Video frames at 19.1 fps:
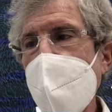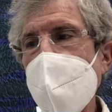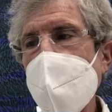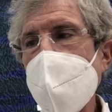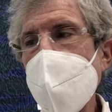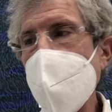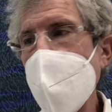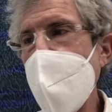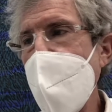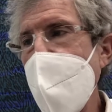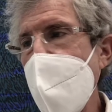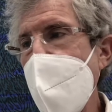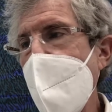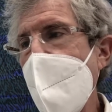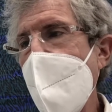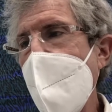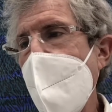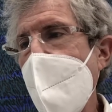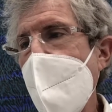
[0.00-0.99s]
Greene
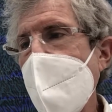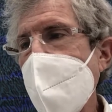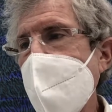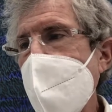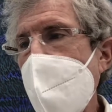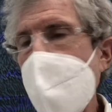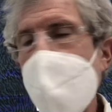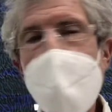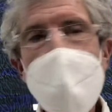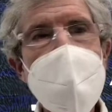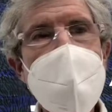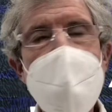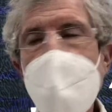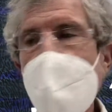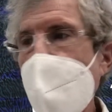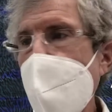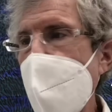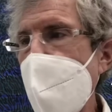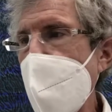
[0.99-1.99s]
depicted
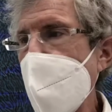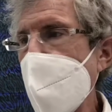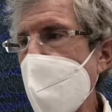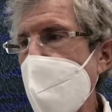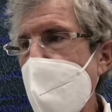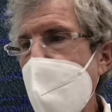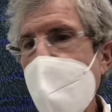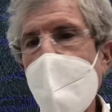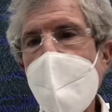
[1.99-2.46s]
theory